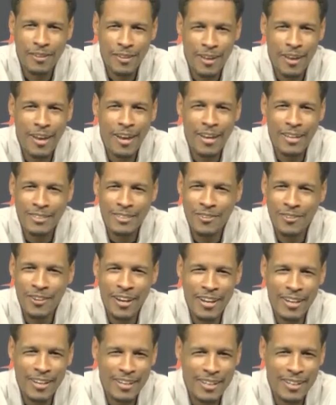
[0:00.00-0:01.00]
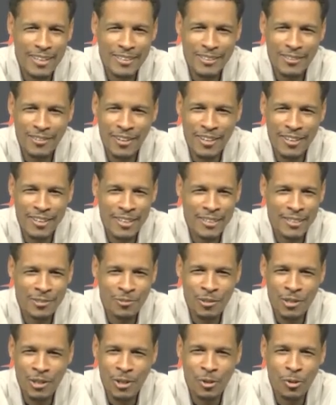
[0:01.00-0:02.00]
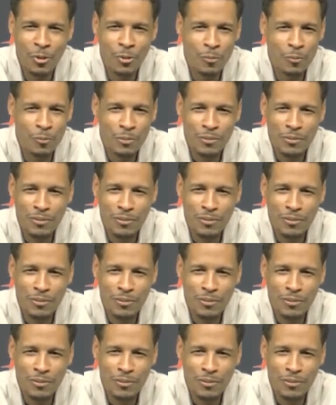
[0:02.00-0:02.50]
Yeah, it's great. It's great. They just want to hoop.